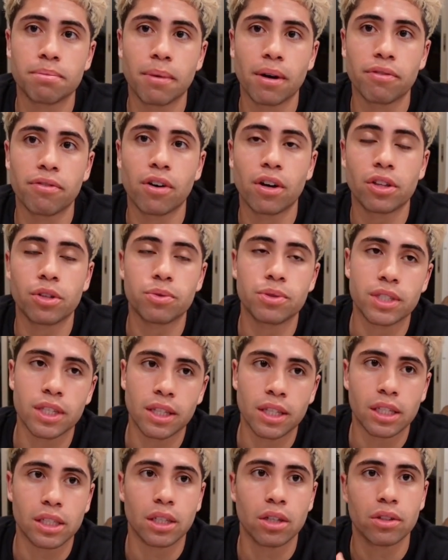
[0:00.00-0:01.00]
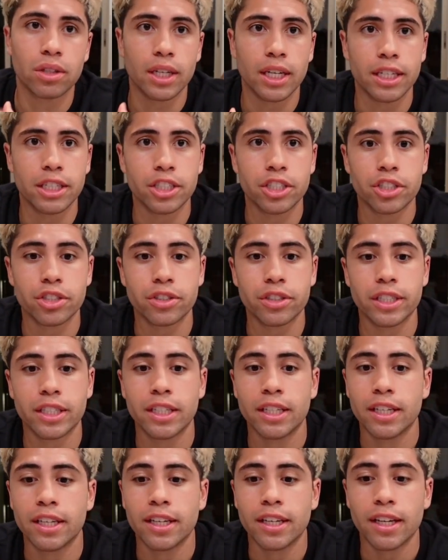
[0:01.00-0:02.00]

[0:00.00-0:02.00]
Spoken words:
My father was in the clothing industry